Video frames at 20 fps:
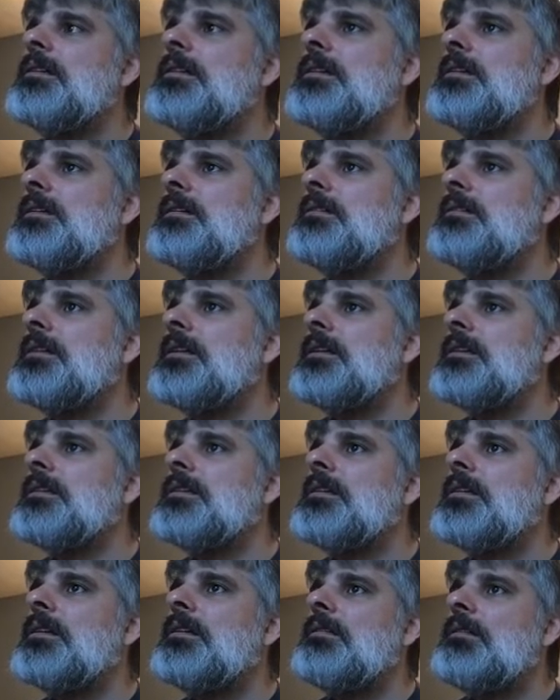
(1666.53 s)
He
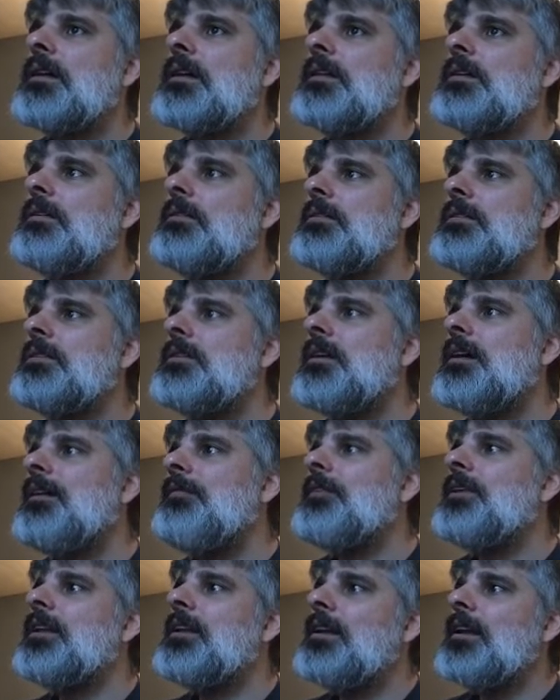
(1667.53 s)
correctly holds
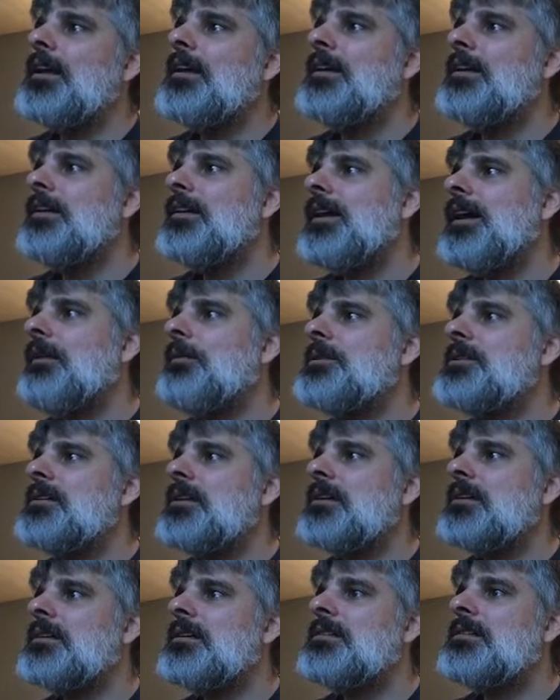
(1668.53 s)
off, and then here now
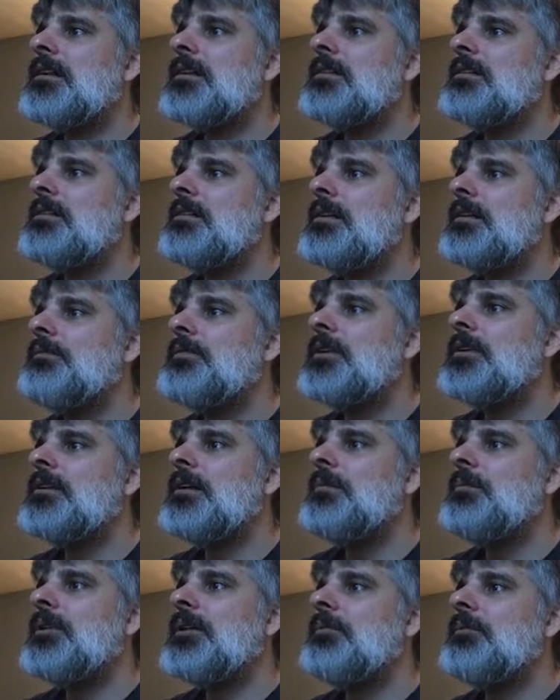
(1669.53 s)
he's not good enough to
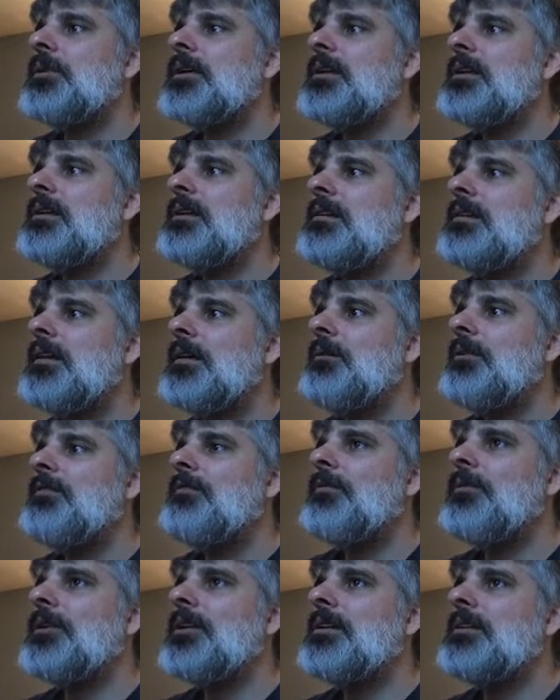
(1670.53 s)
double. I win
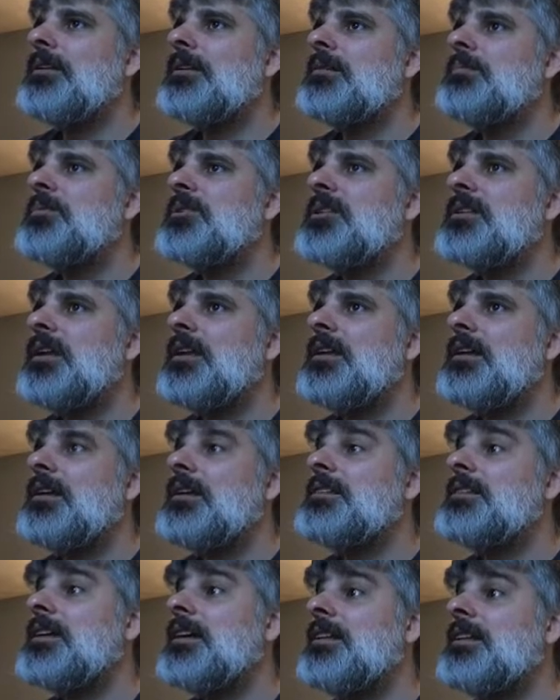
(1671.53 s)
46%
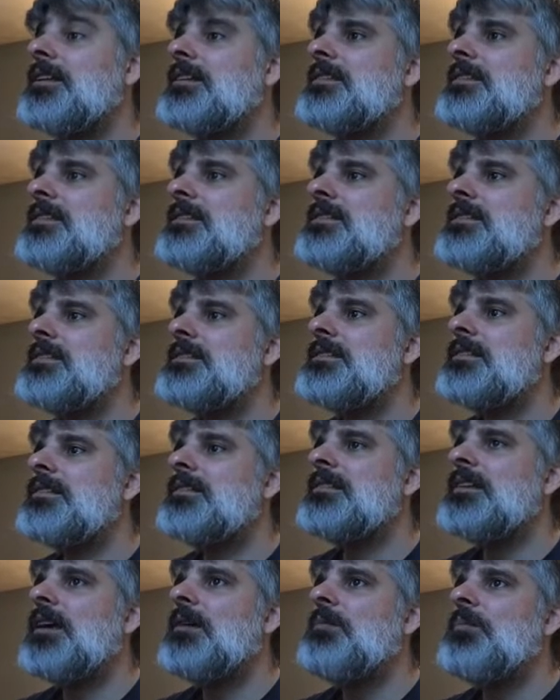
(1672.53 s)
here because I got like this
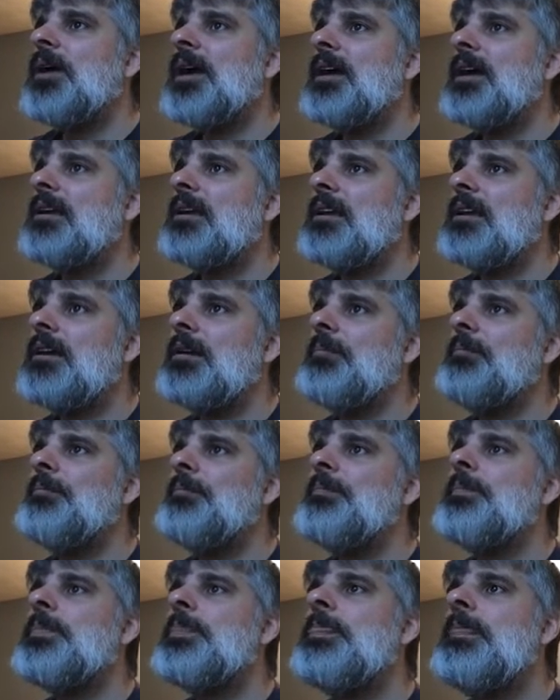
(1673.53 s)
decently timed back
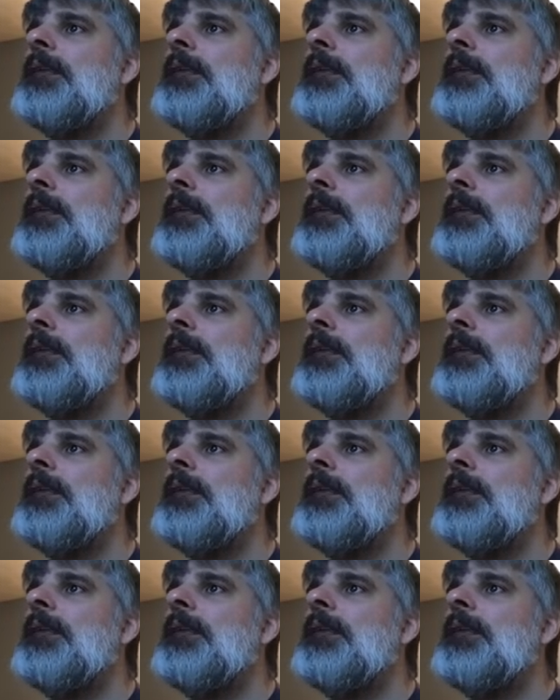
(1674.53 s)
game.